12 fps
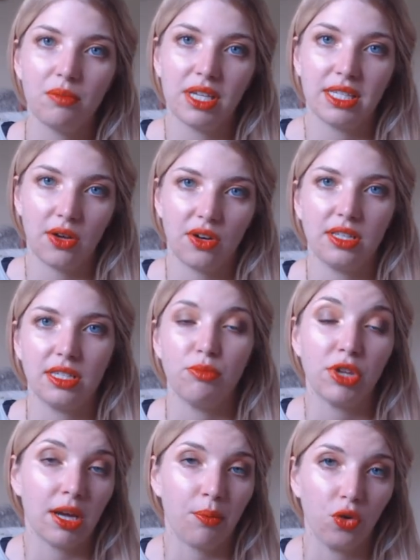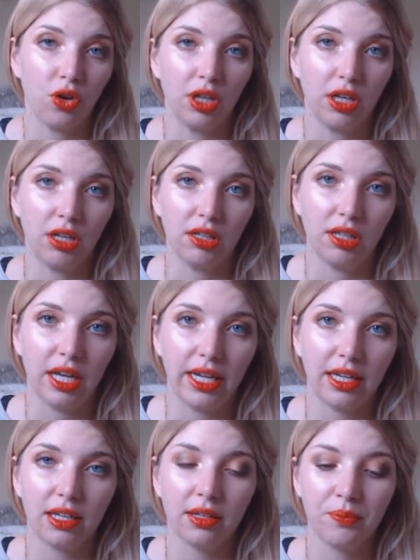to miss out on something I'm really gonna
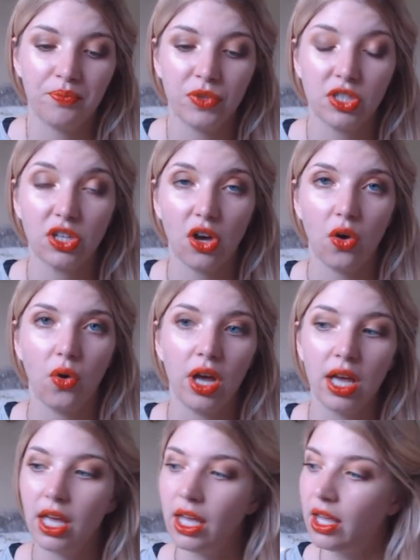like. So